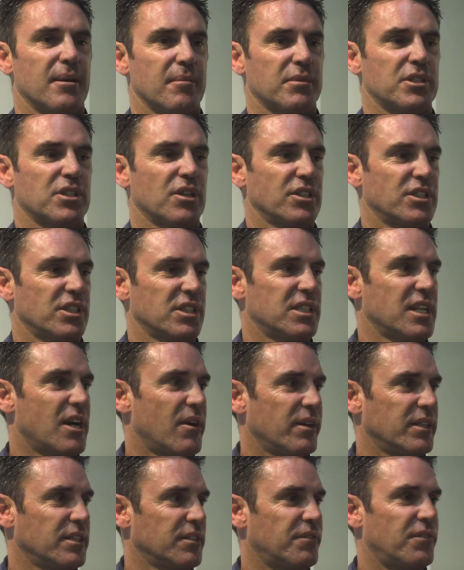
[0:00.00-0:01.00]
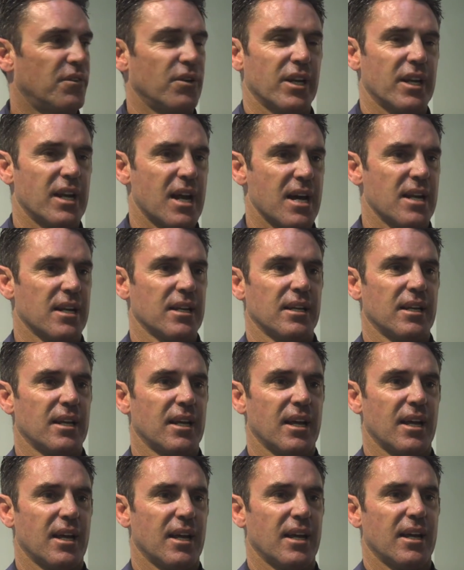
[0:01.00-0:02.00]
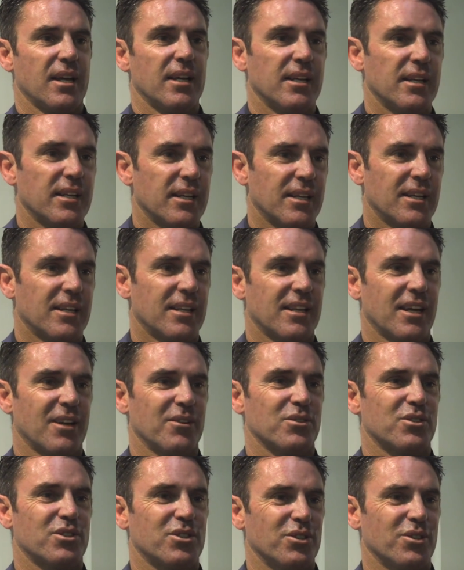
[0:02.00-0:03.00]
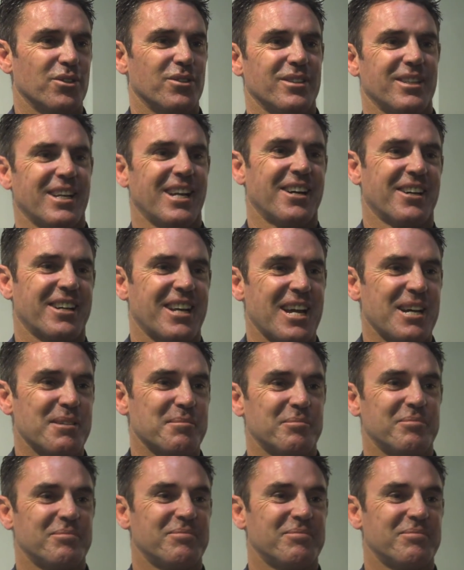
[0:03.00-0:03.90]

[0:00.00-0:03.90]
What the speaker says: because I just know he's a footy nut, and that will suit our camp.